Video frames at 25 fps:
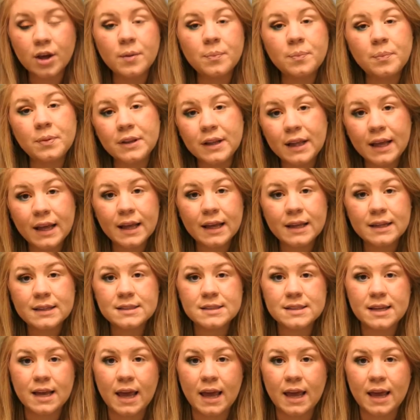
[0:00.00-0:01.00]

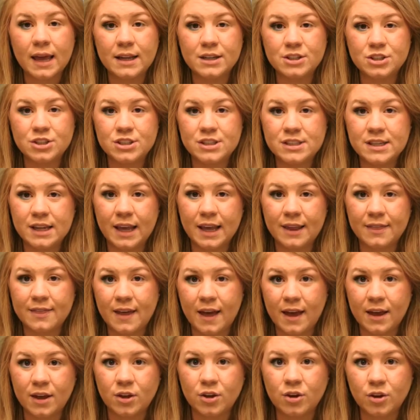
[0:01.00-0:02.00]
blend and just to get
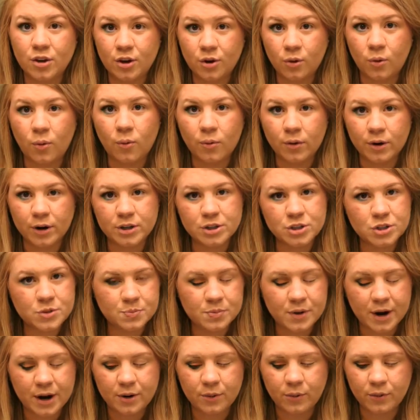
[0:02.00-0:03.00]
that good orange,
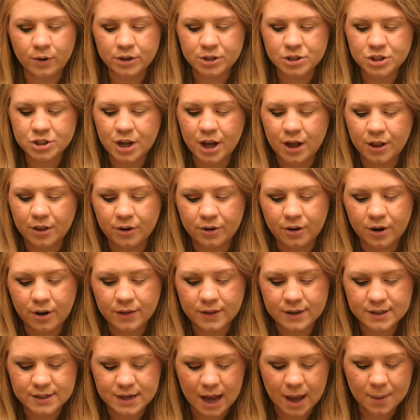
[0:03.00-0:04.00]
bright orange color on
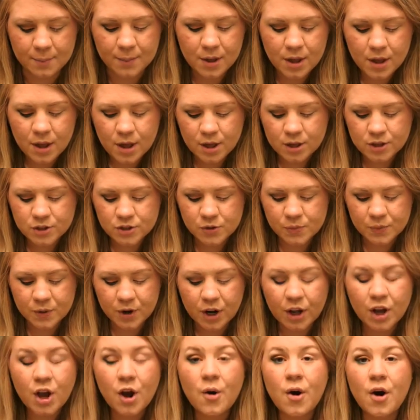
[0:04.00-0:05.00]
the top. So I'm going
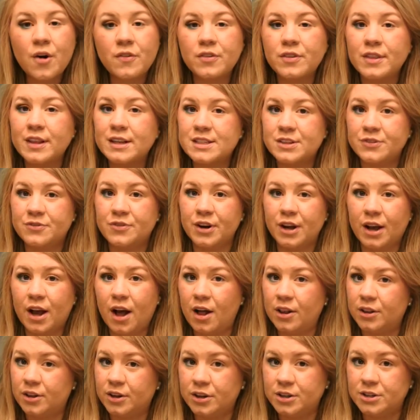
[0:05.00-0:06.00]
to go over the different
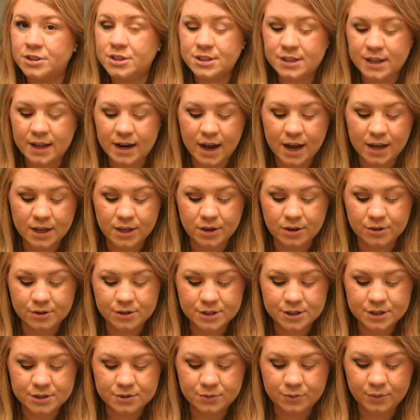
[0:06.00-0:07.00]
colors that I
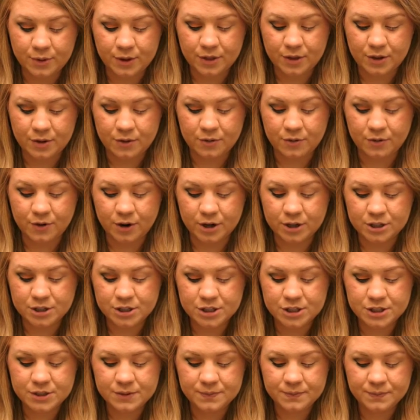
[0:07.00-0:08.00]
used with you
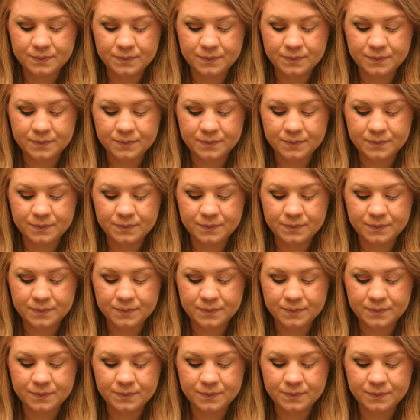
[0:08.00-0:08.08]
first.